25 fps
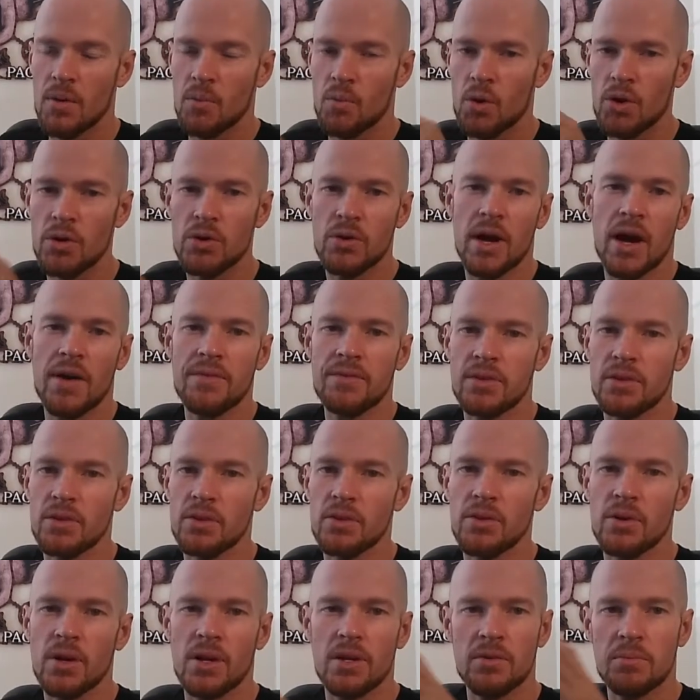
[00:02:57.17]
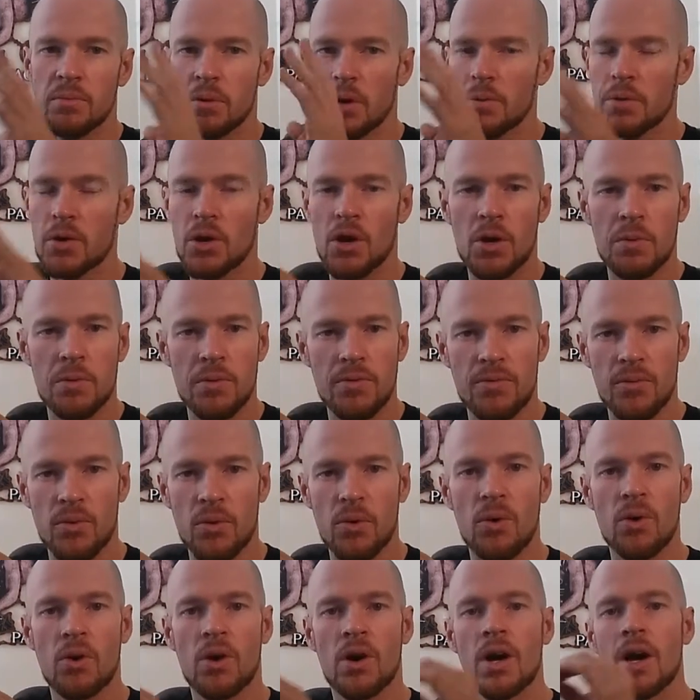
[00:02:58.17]
what you have to do, and you probably heard it
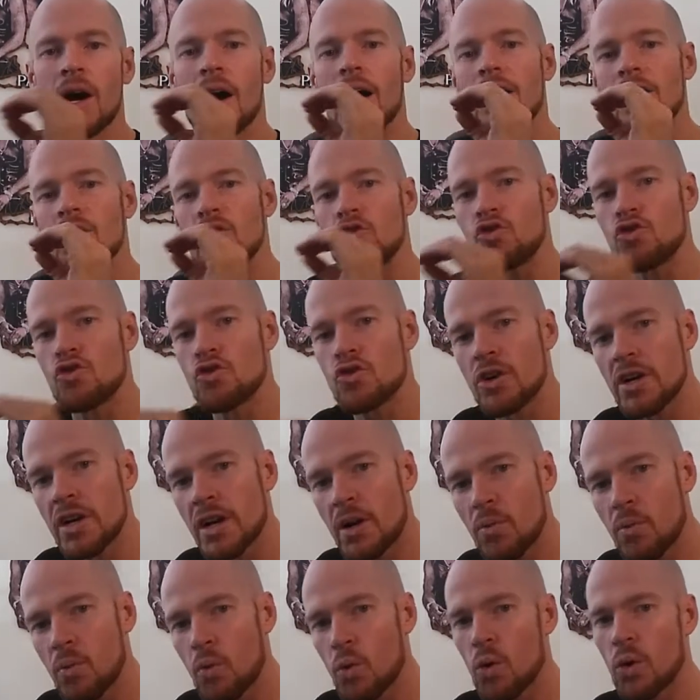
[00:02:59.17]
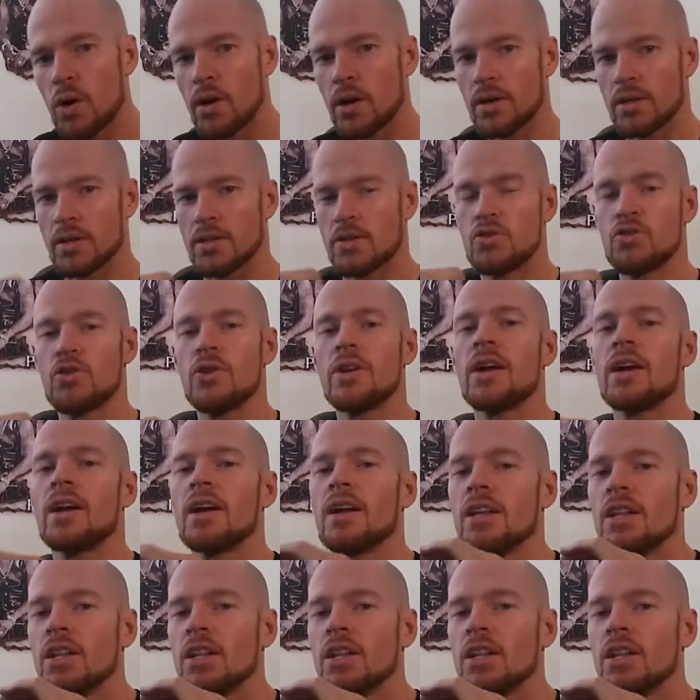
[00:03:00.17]
before, drink water. Drink